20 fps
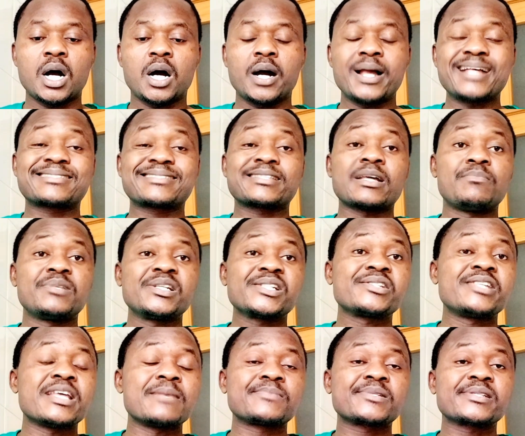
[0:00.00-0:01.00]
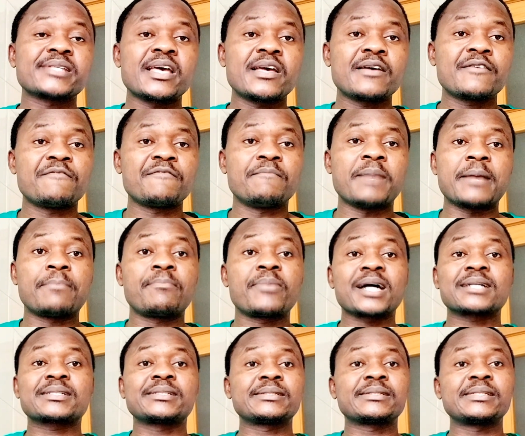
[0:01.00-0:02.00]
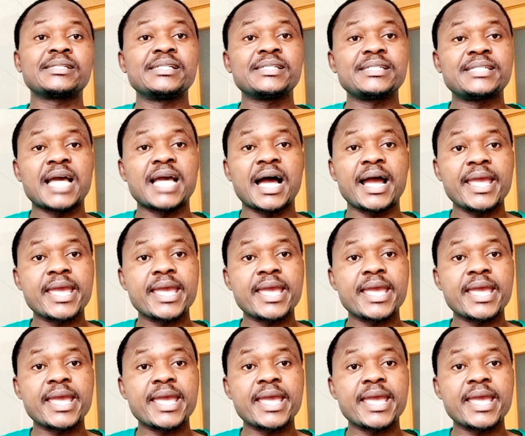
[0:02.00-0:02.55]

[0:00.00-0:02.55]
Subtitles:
establish themselves by practicing their